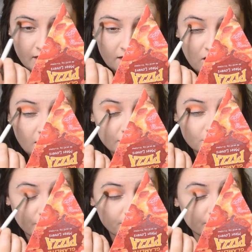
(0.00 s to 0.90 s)
And I
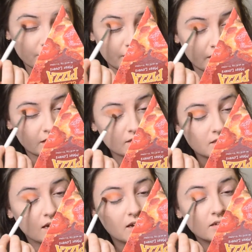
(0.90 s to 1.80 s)
don't know the
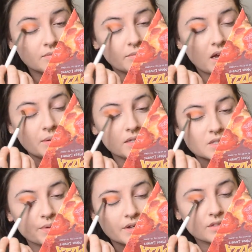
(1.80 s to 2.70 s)
answer. Maybe
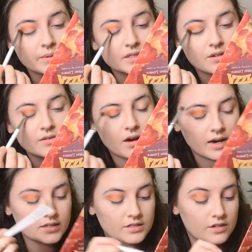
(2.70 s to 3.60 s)
it's because we're so
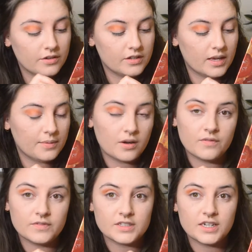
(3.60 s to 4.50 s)
nice, you know, keep the
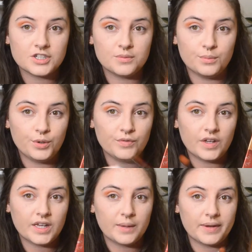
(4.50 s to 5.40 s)
conversation
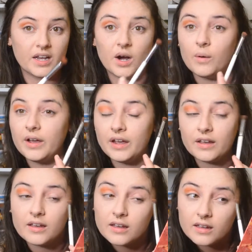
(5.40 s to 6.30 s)
moving, keep
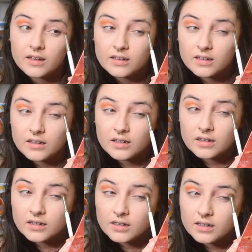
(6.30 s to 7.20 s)
going.
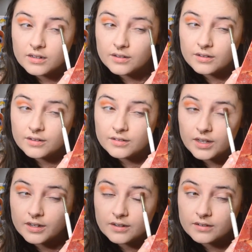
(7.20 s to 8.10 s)
You know,
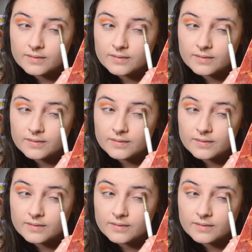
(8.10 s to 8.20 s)
like,